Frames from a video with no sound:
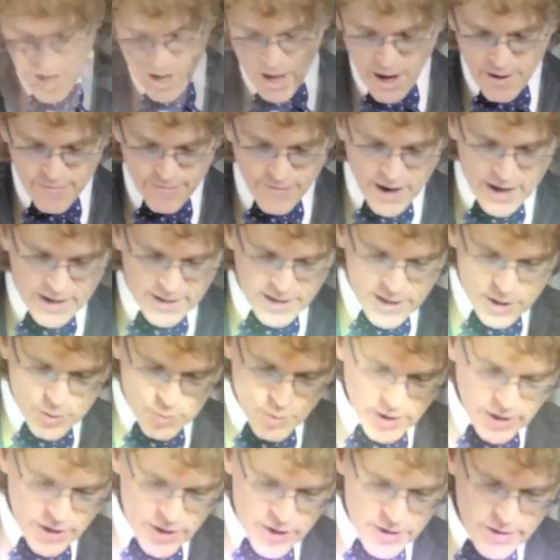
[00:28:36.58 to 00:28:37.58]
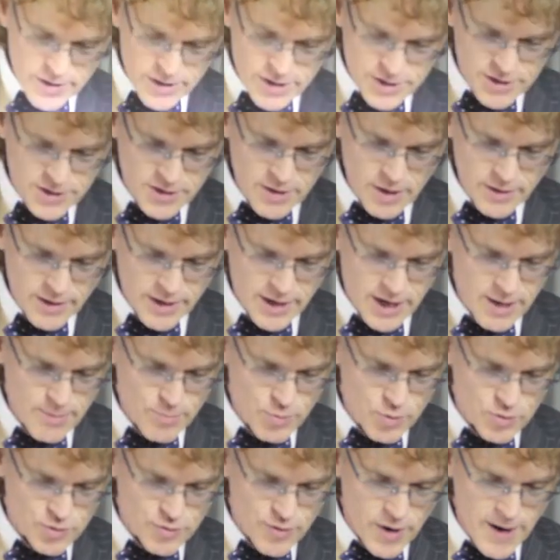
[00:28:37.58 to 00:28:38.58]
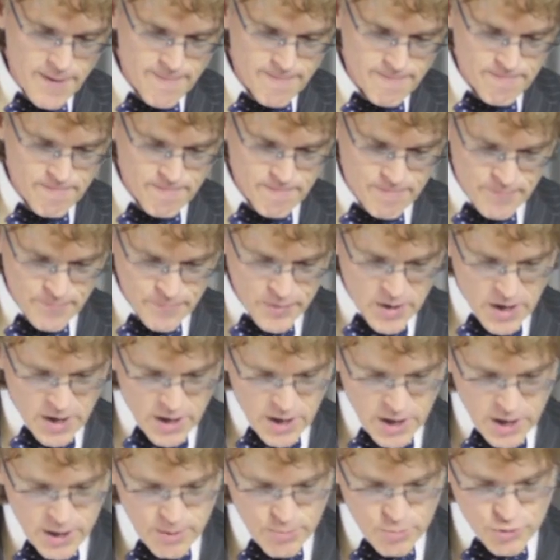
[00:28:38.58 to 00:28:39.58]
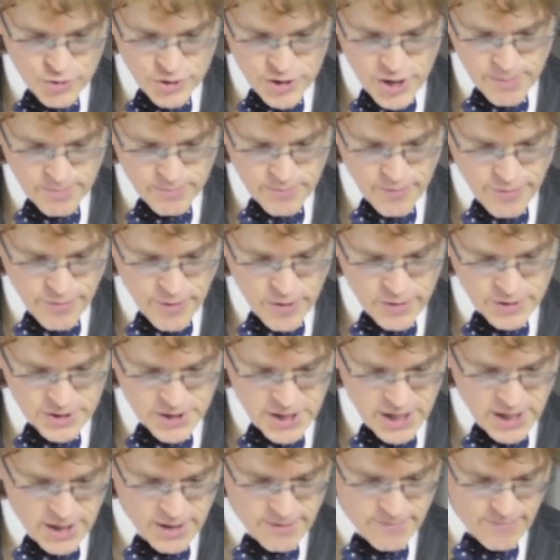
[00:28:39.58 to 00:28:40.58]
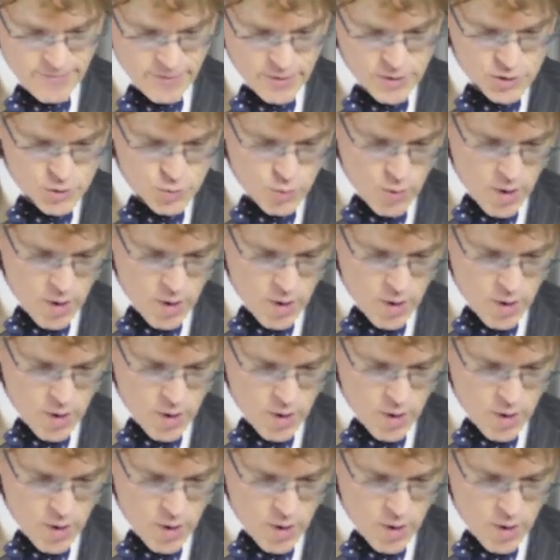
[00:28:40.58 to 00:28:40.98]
I find this one curious You're still in Hebrews right Hebrews chapter 13 verse